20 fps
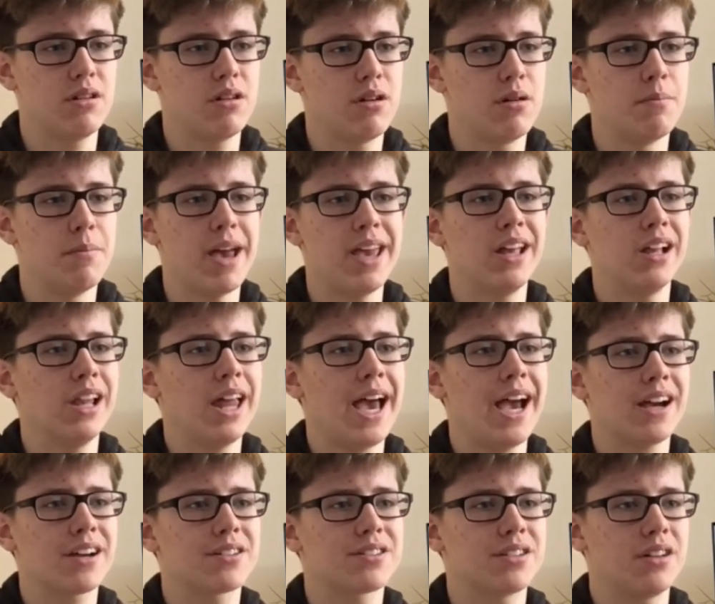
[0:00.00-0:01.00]
male
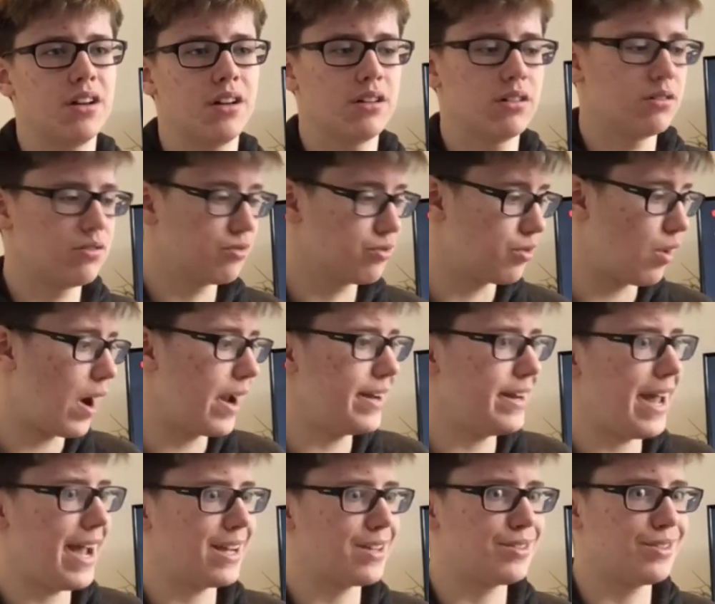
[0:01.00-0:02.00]
actor right
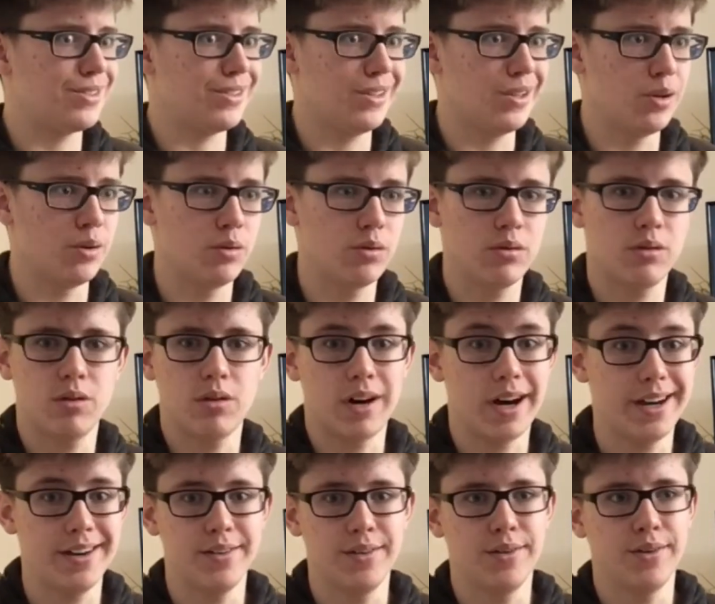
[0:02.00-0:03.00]
next to you, or
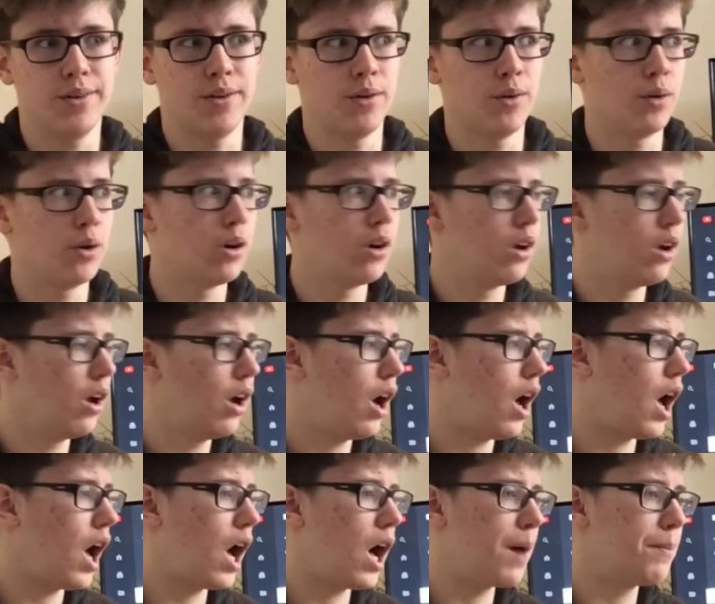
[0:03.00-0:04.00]
I don't know.
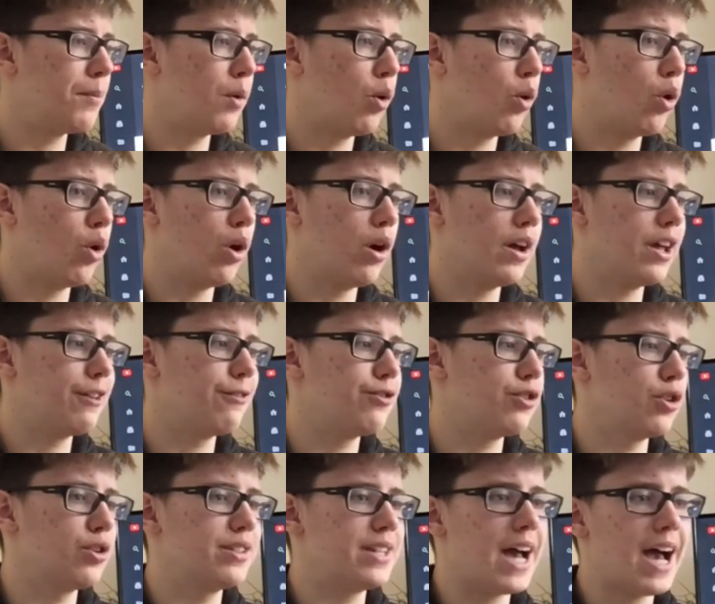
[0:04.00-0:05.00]
Or if
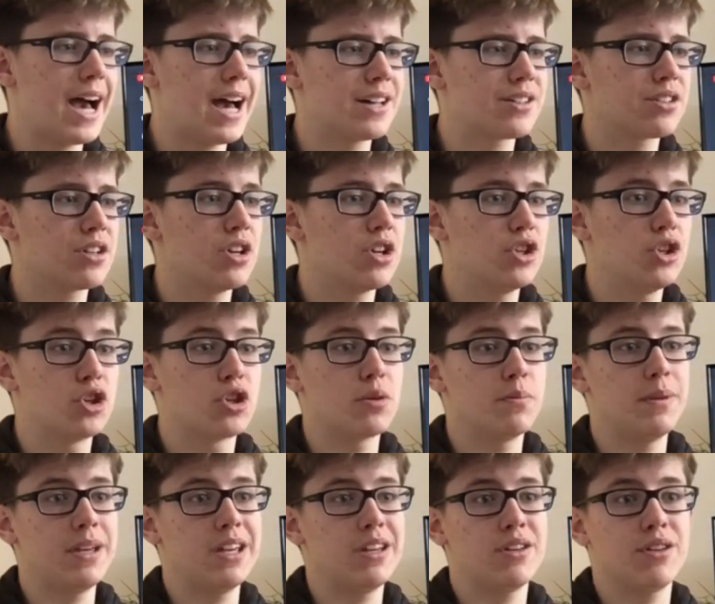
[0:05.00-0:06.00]
you're dad, you
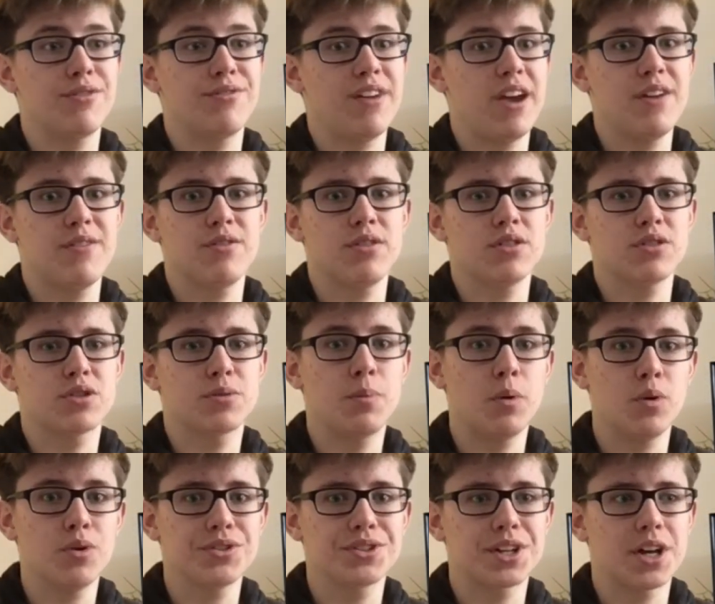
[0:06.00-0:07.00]
could be in your favourite
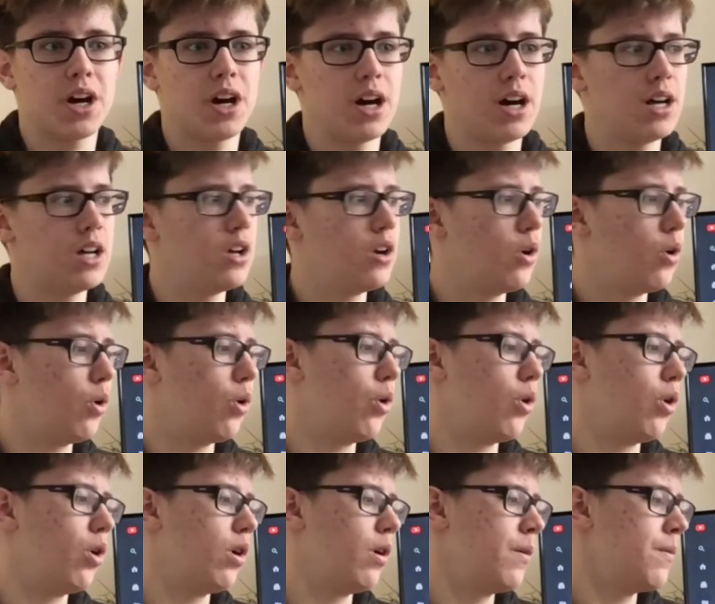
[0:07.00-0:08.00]
sports car,
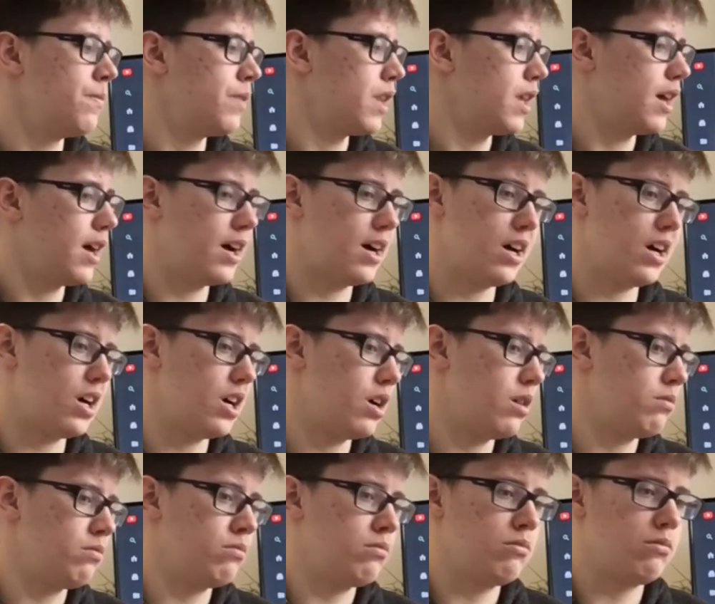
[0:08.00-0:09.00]
or
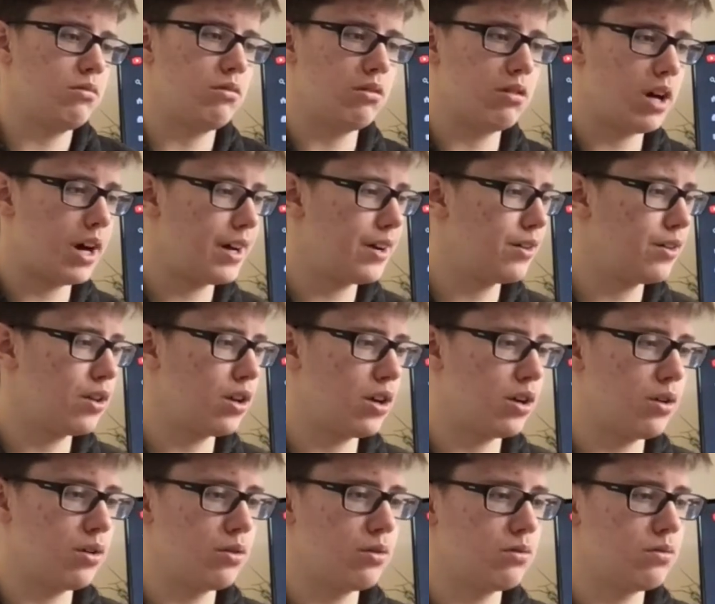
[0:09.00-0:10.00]
I don't
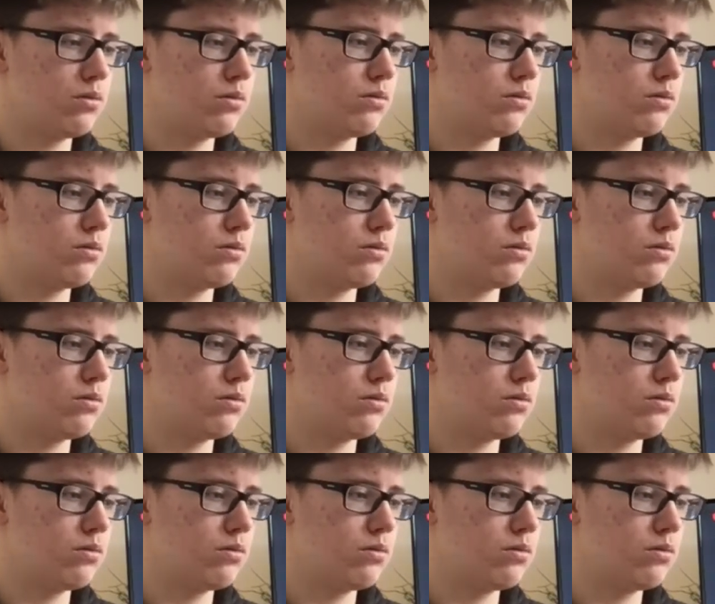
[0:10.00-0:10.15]
know.